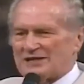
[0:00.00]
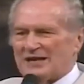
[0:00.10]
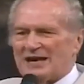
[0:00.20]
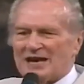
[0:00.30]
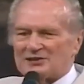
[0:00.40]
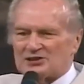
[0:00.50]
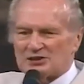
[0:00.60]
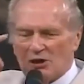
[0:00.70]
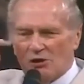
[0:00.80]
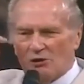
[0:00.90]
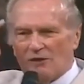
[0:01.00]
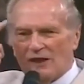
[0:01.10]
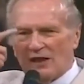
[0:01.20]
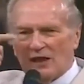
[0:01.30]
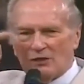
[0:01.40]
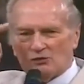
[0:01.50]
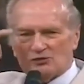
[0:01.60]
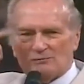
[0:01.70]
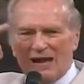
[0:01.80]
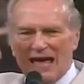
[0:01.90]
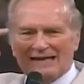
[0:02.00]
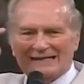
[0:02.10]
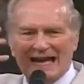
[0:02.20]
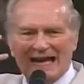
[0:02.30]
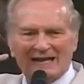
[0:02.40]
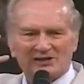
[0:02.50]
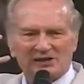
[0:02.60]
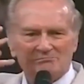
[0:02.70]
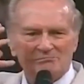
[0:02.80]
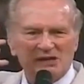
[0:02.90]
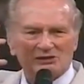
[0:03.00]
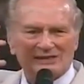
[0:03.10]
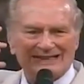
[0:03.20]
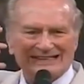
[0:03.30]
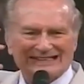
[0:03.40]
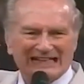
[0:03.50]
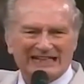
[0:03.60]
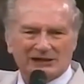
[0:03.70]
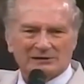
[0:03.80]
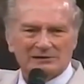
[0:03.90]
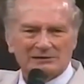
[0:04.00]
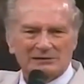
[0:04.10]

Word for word: thing I saw, those blind eyes, a milky color,